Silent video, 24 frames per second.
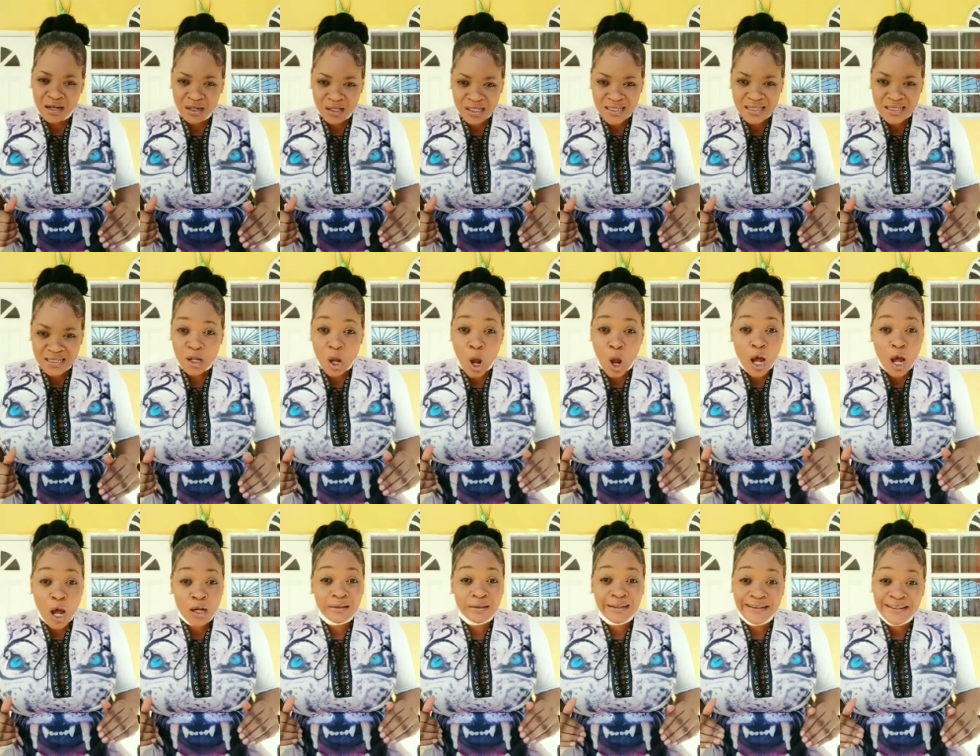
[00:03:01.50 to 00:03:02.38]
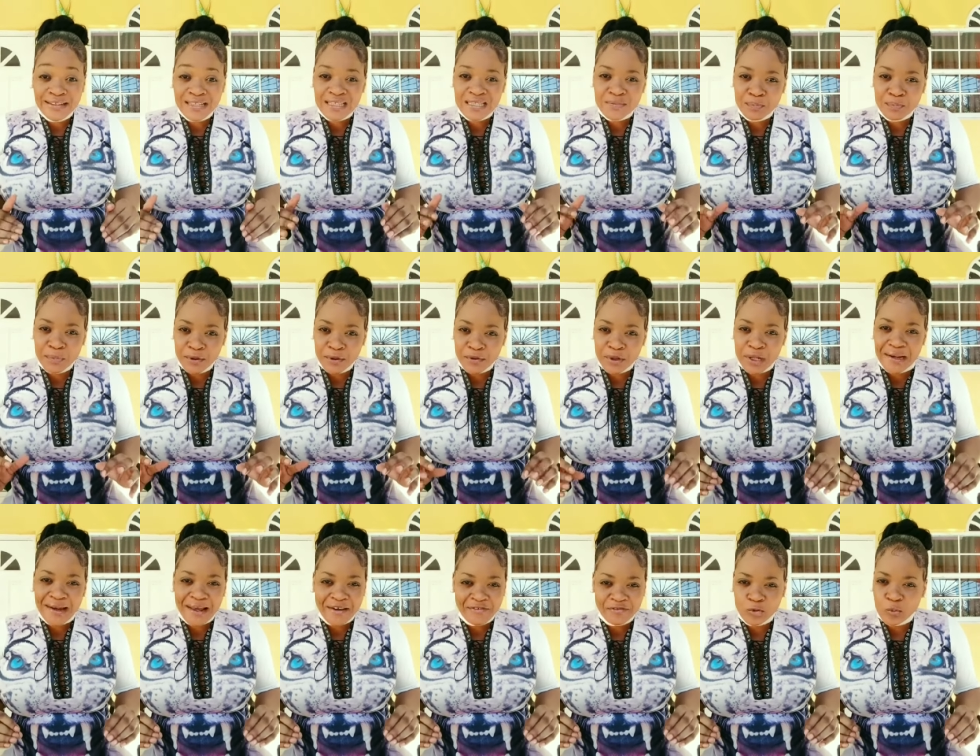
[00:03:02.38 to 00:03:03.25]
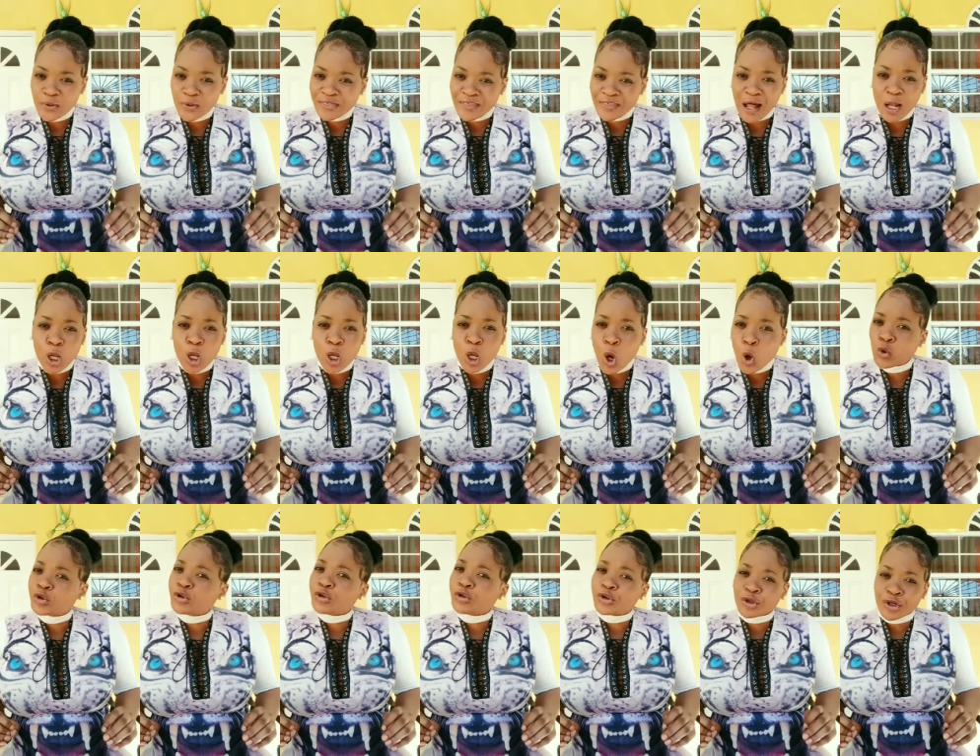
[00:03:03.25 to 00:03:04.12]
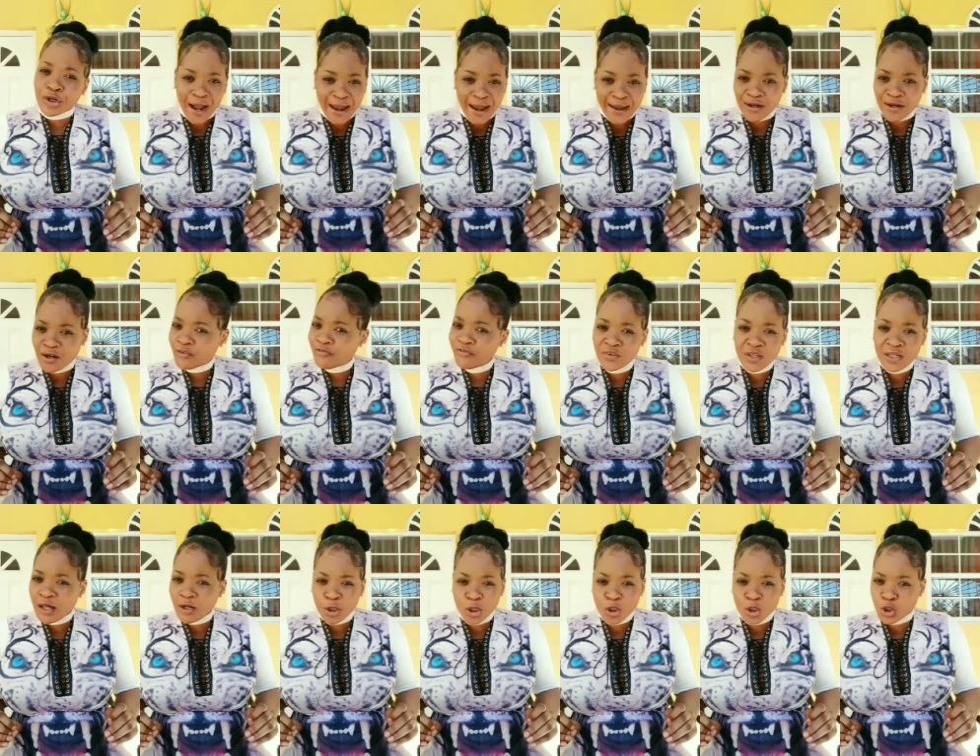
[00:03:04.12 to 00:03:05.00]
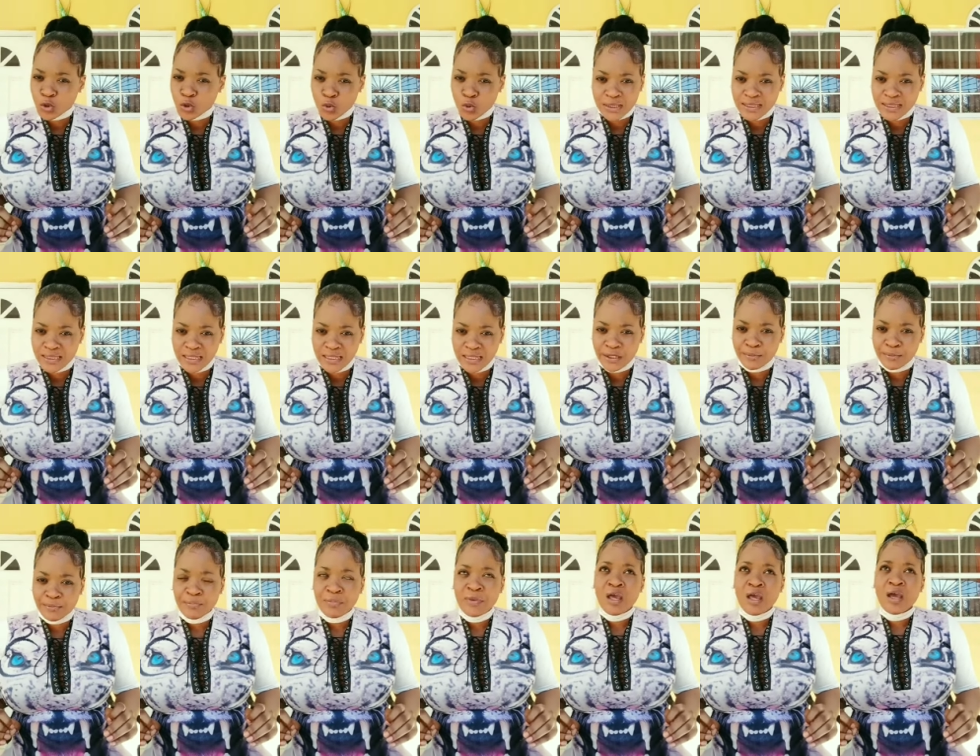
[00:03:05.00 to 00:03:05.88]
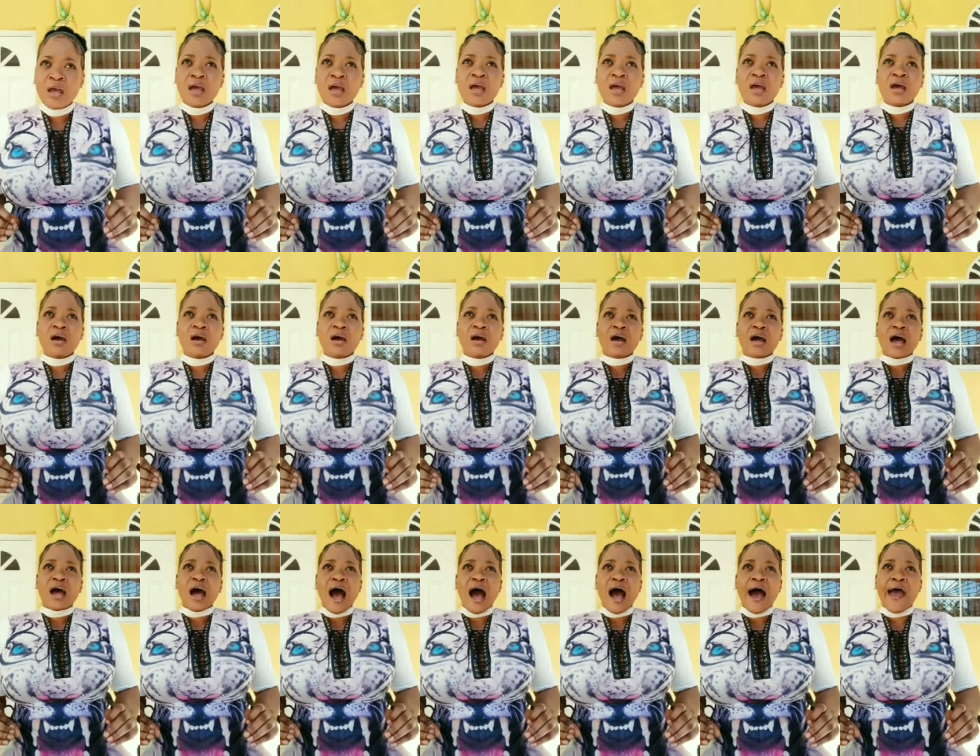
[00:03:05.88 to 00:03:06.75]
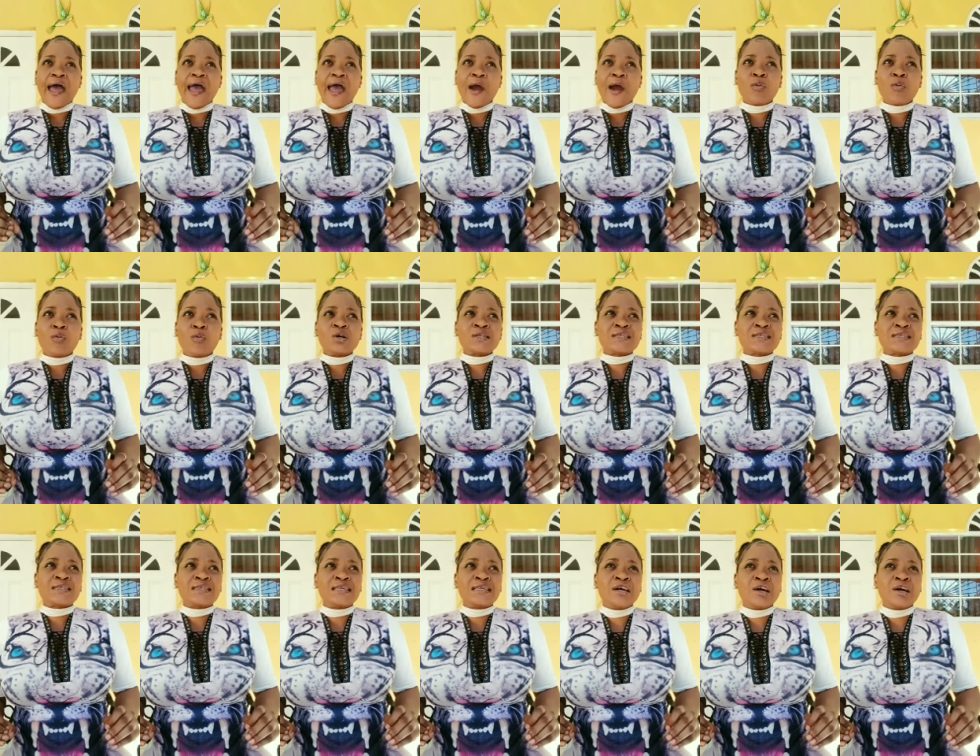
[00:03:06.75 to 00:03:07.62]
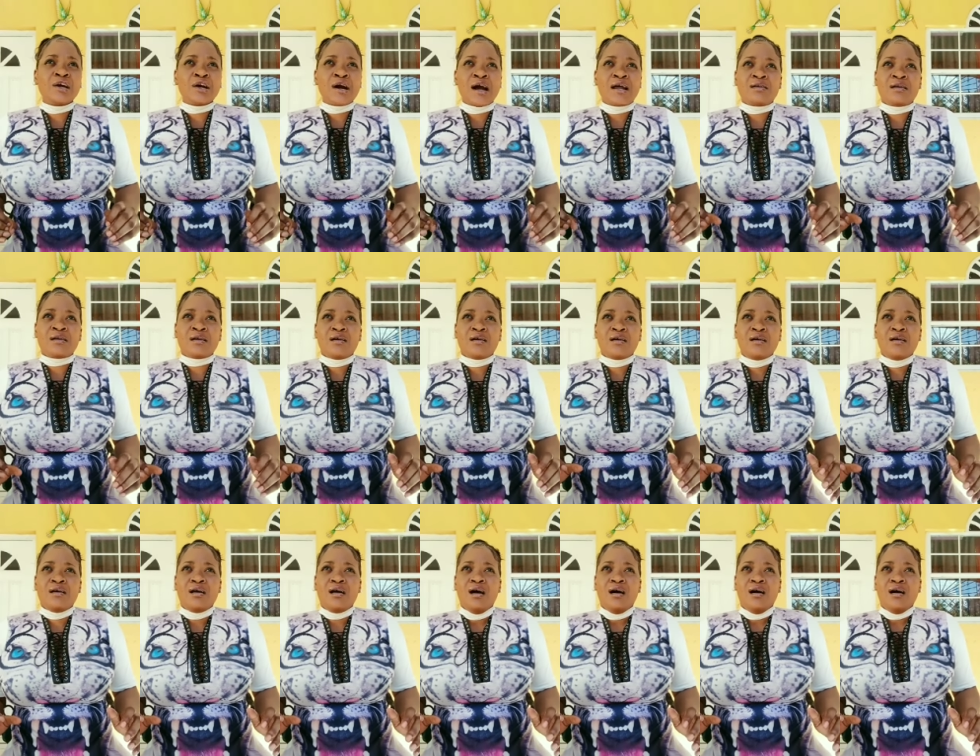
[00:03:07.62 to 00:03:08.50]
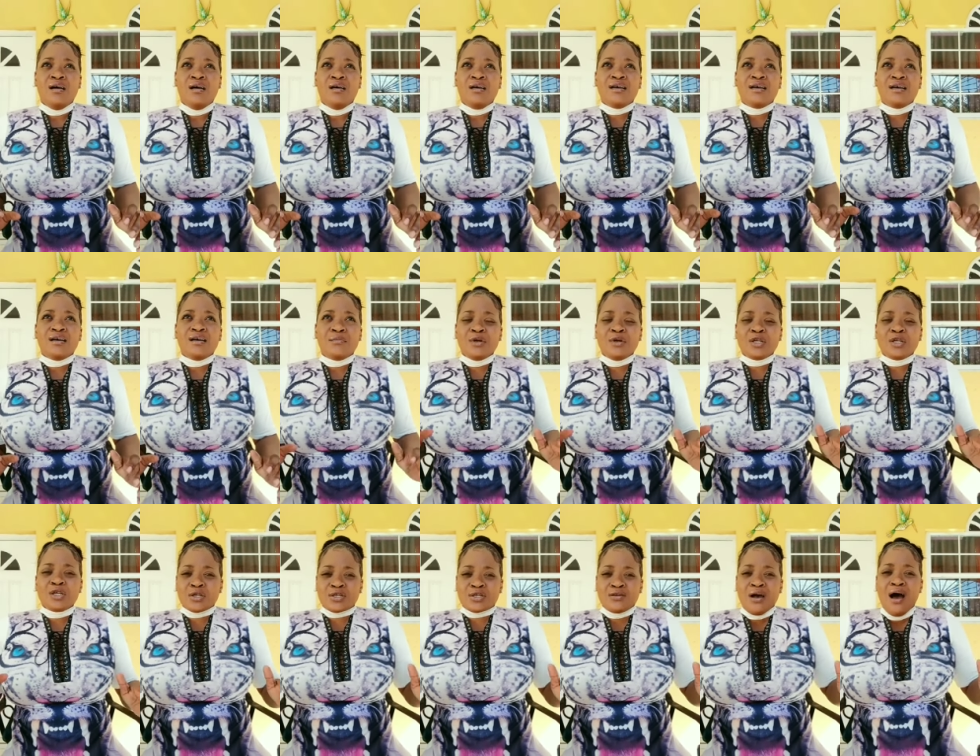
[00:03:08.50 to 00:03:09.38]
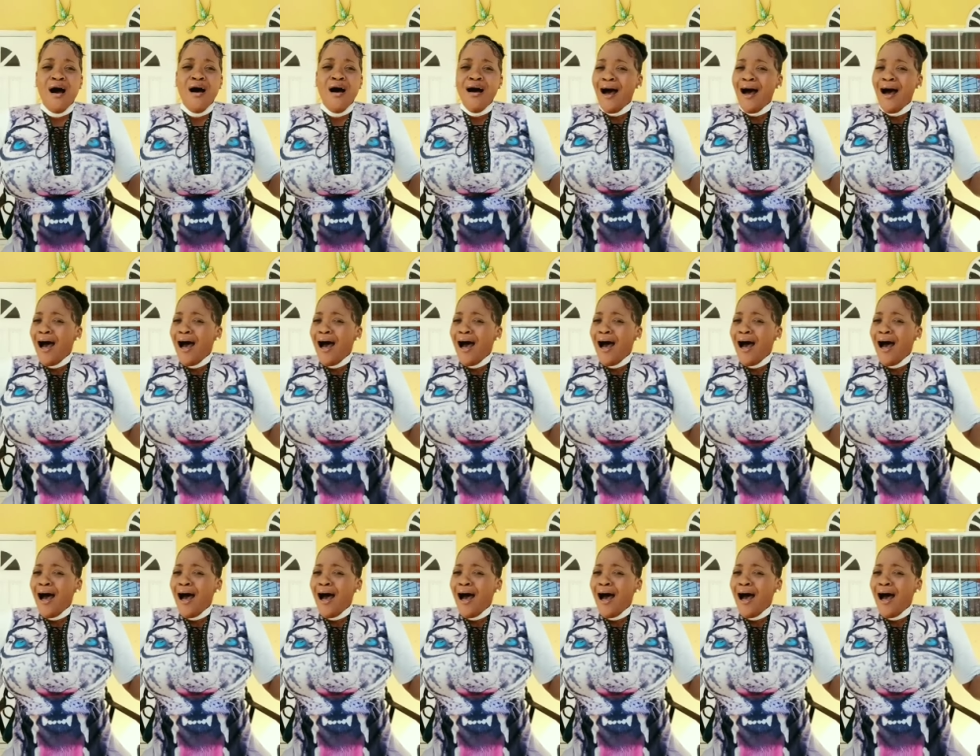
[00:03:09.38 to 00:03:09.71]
tells us that the unclean spirit left with a loud cry, no feel no joke thing. I was there and me just